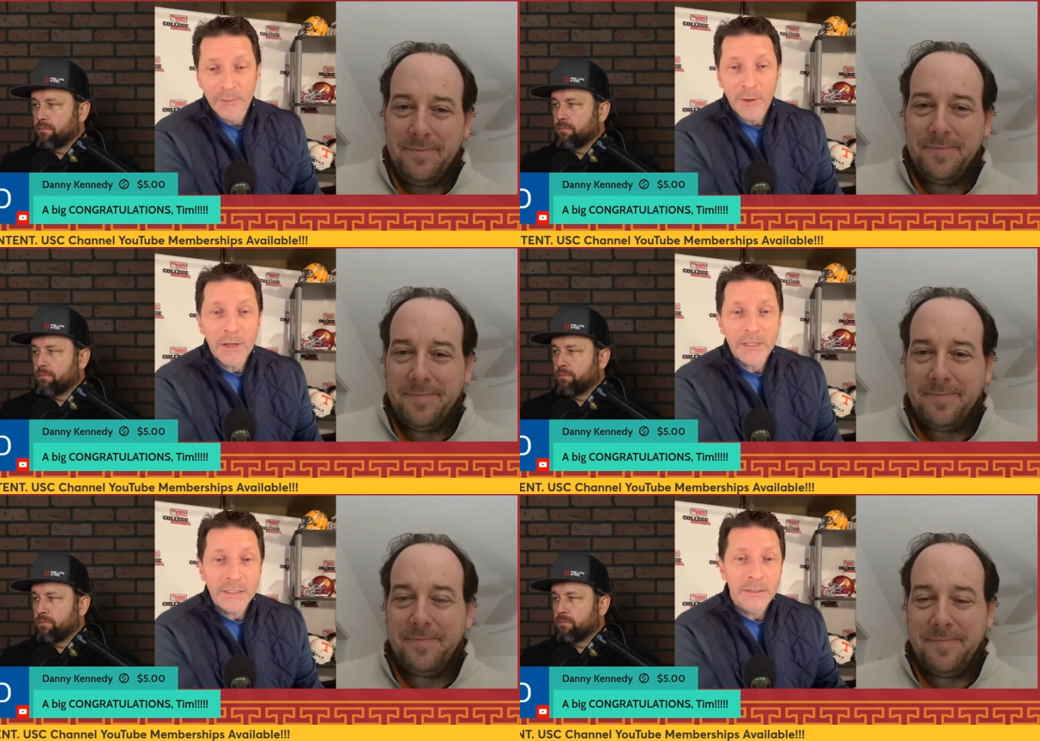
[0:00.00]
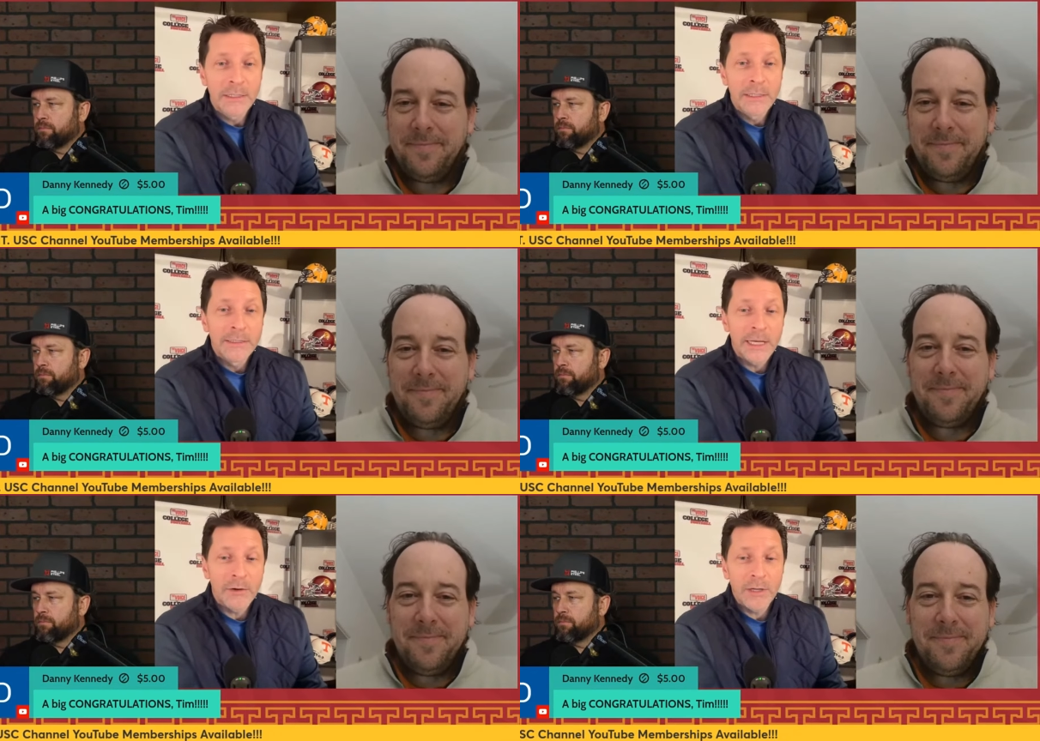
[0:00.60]
Speaker 1: Moss
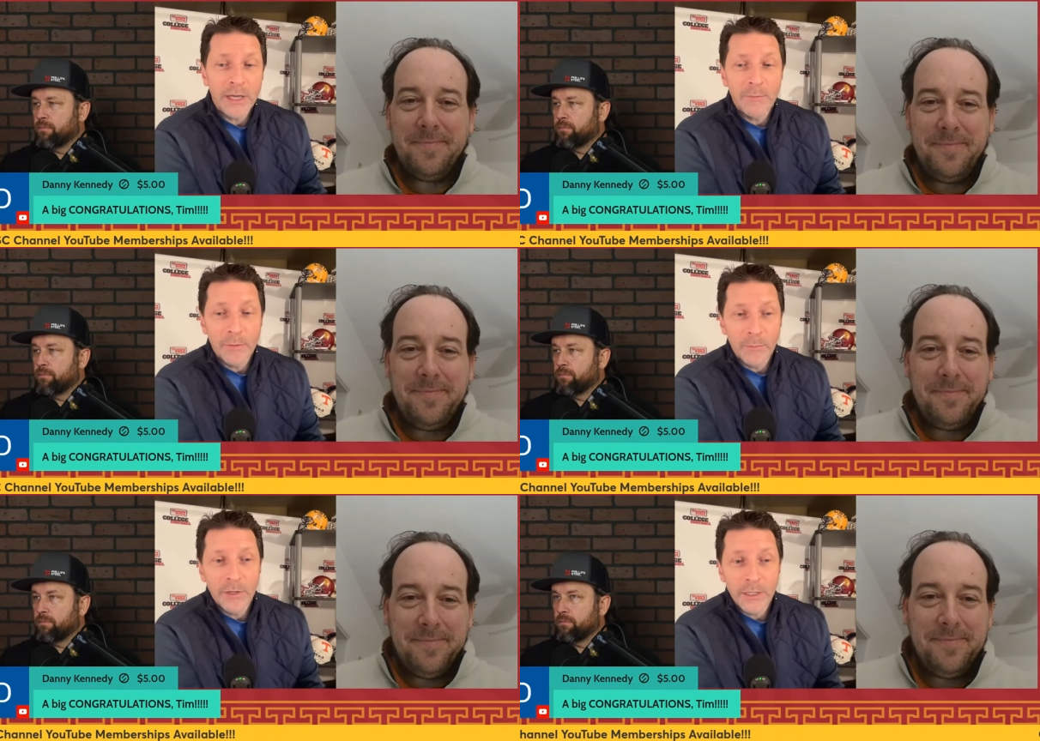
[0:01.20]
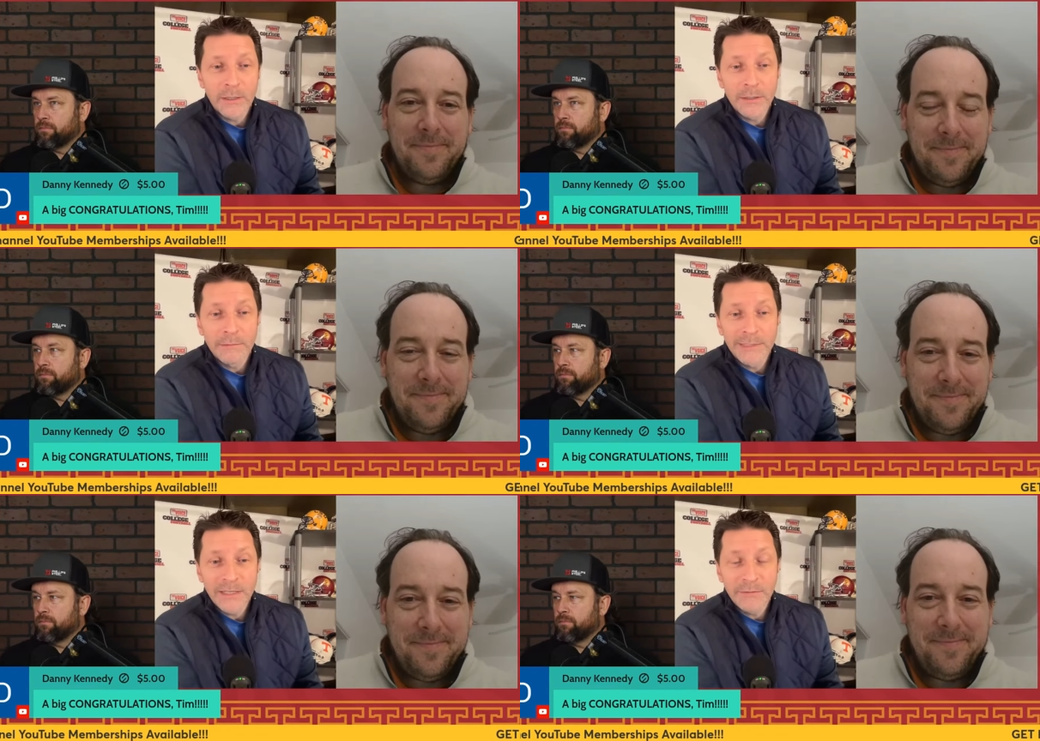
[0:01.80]
tearing up a pretty good
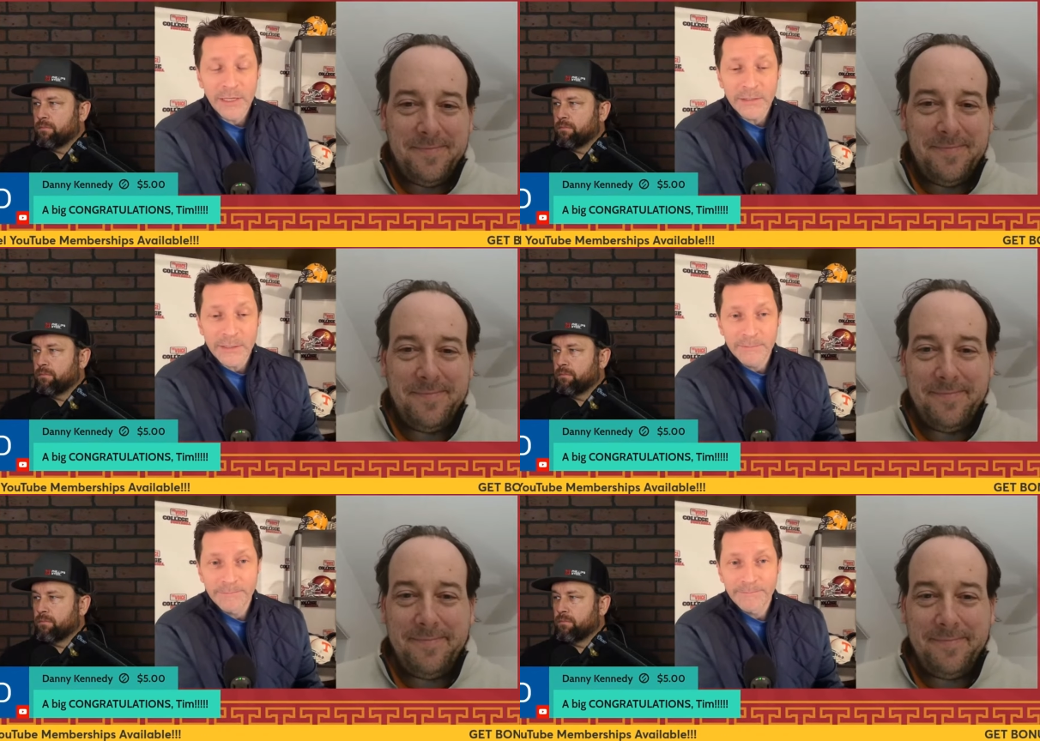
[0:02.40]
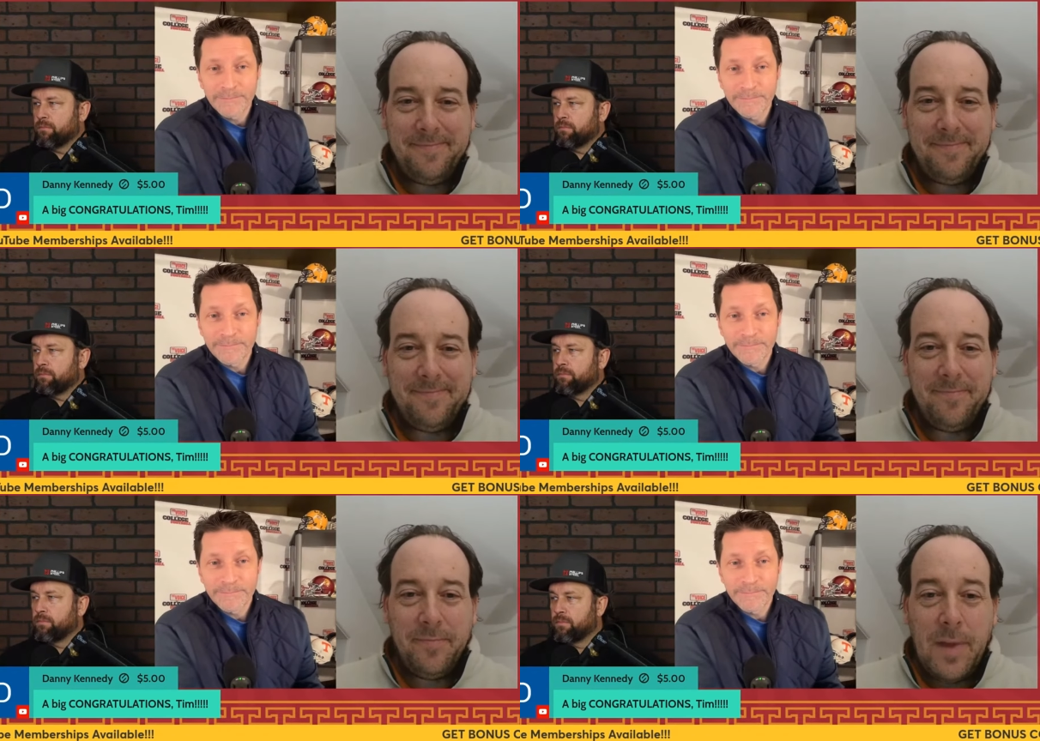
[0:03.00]
defense.
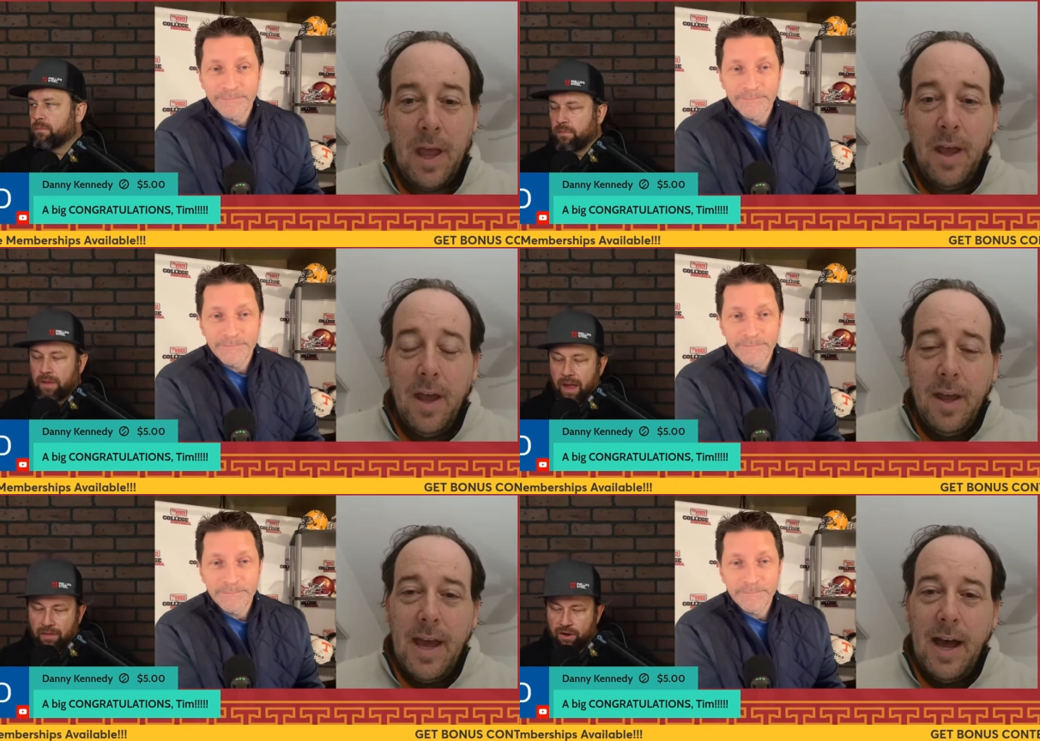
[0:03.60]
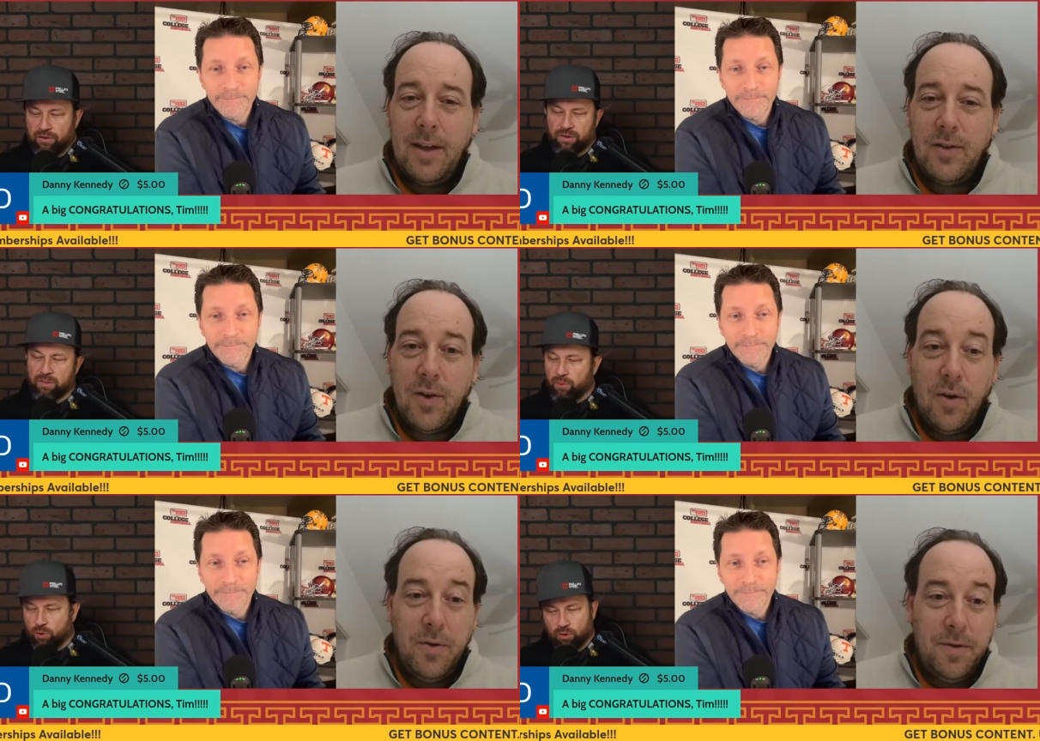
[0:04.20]
Speaker 2: Yeah, there's some yeah,
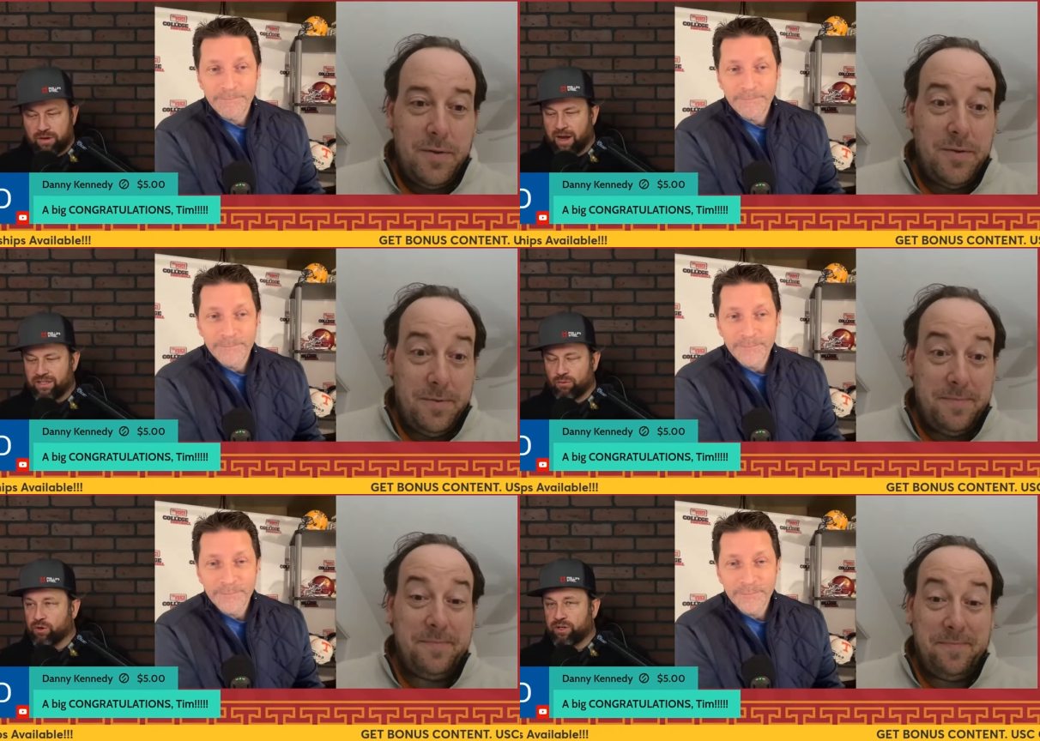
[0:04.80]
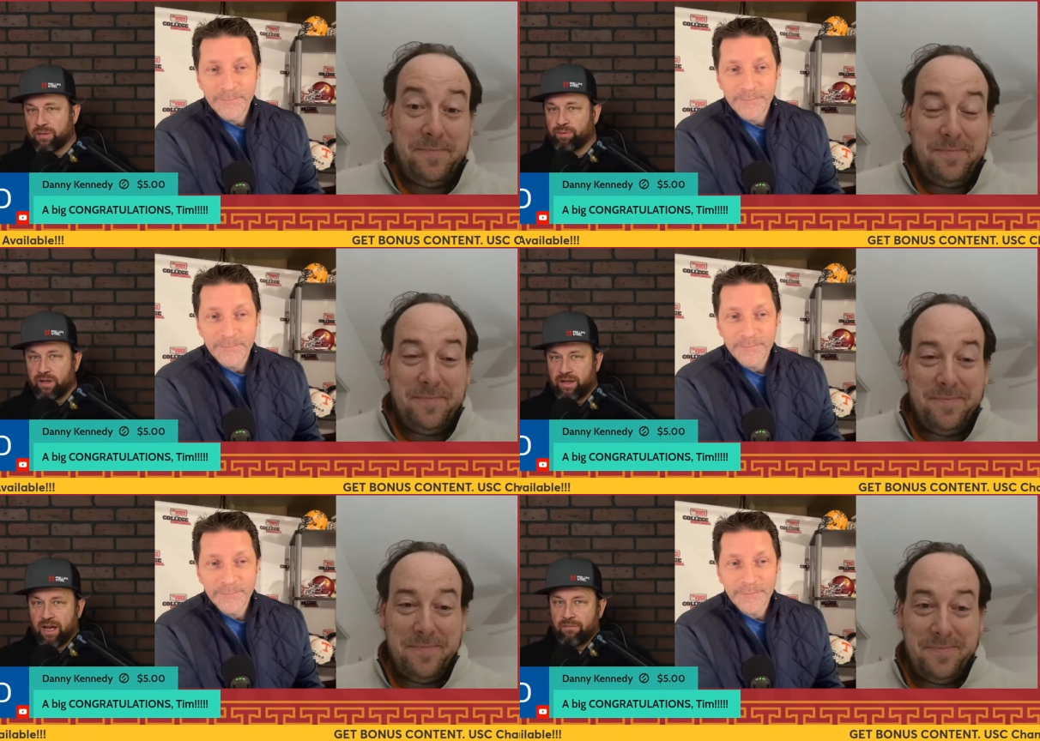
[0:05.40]
of the portal so, guys that weren't going to
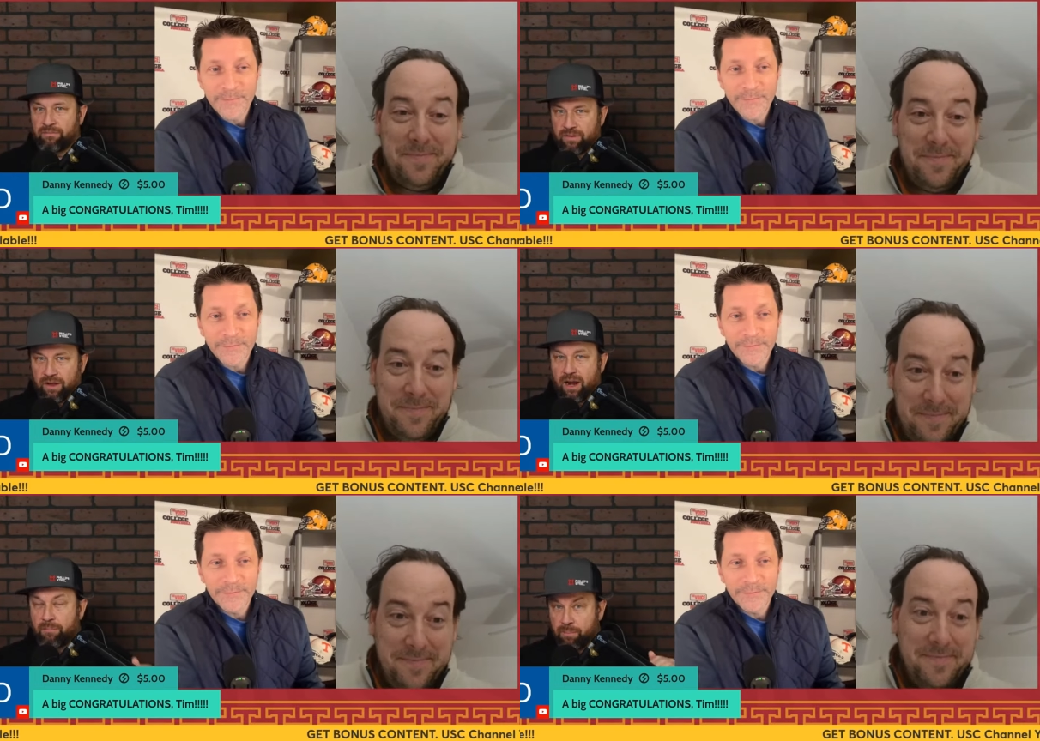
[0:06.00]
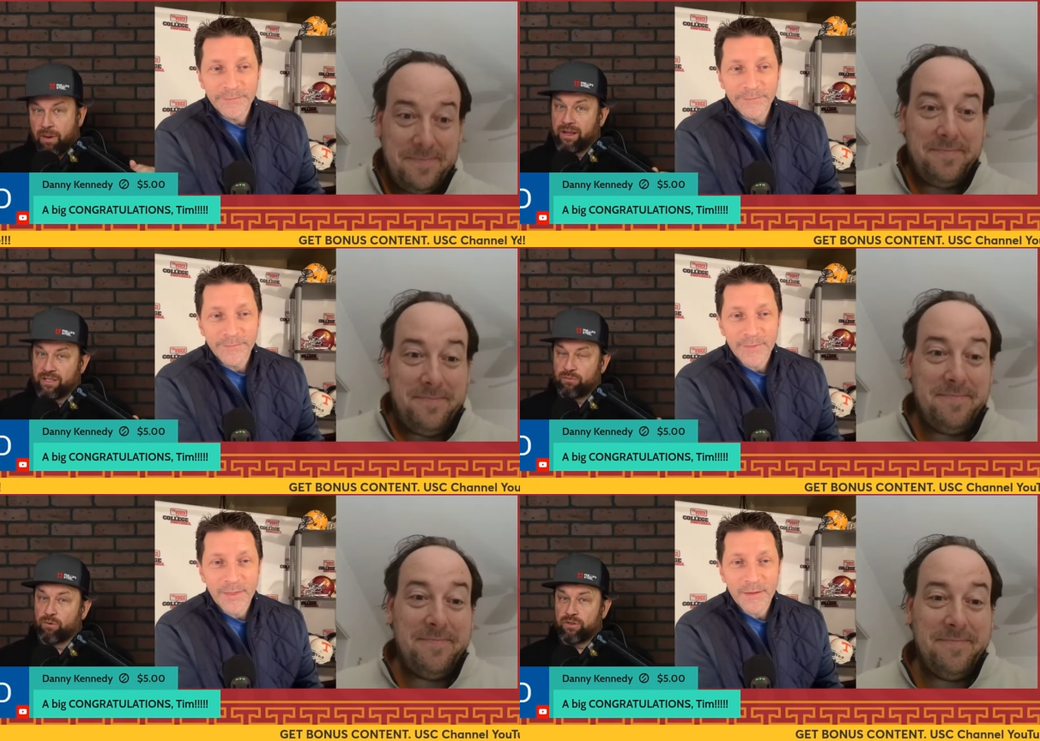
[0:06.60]
play got kind of, I
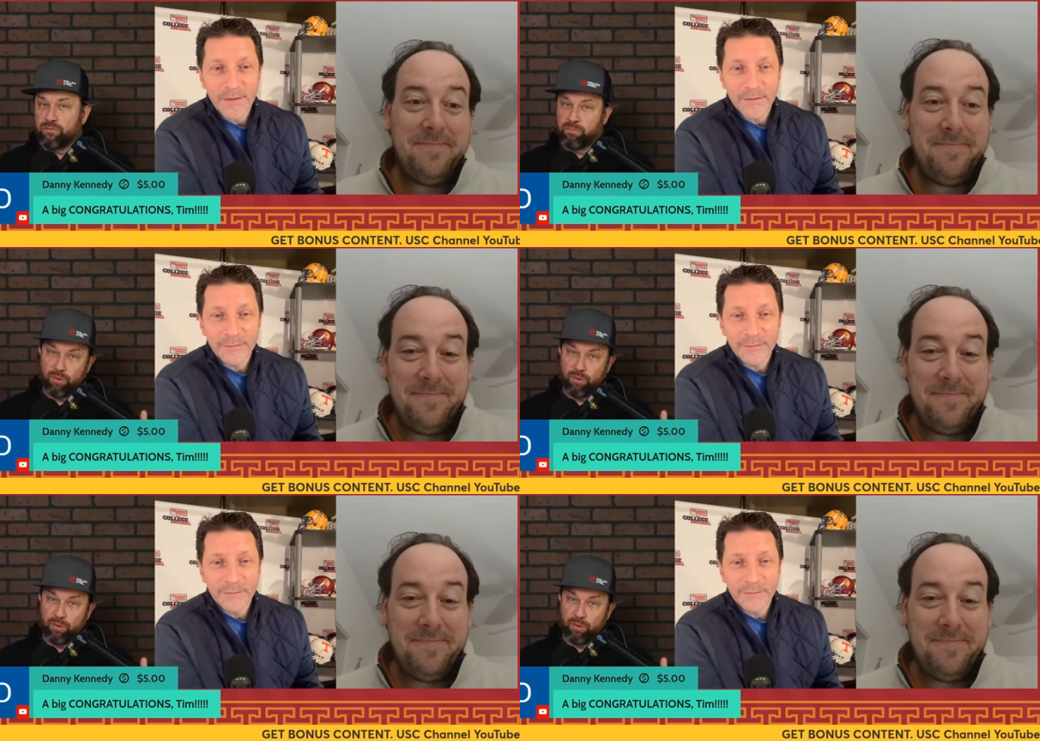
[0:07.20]
guess the word is